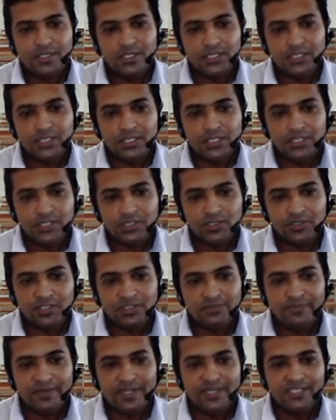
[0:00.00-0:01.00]
resource
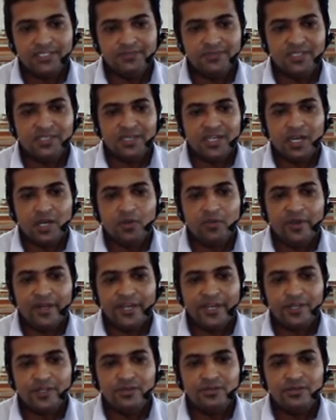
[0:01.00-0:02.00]
management,
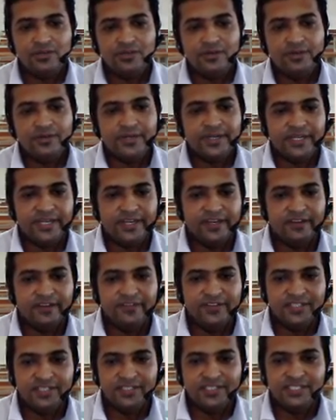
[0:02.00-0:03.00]
acquire to retire.
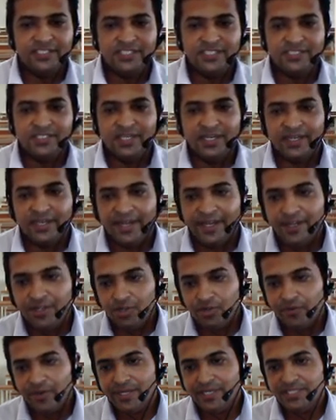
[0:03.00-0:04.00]
This is an
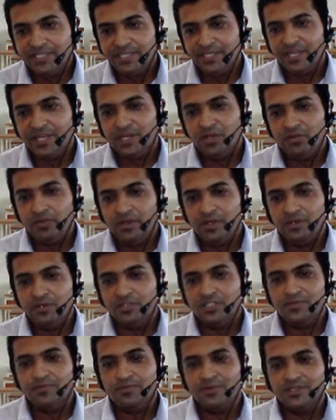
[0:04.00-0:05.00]
end-to-end scenario,
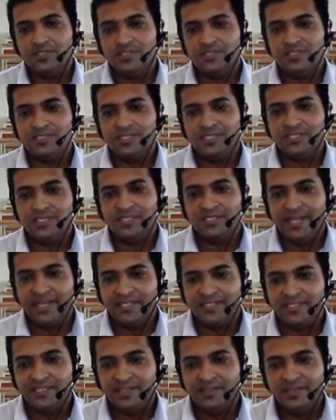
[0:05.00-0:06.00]
includes processes such as
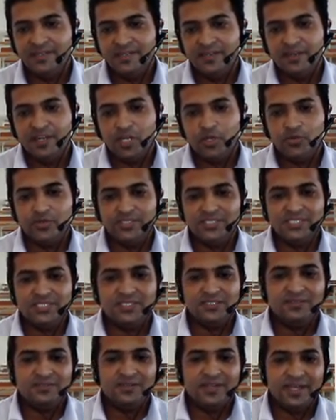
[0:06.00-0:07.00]
asset
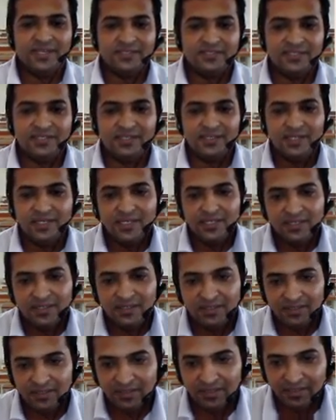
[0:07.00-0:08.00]
requisition, asset
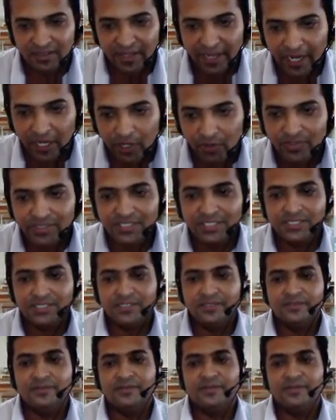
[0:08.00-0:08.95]
acquisition,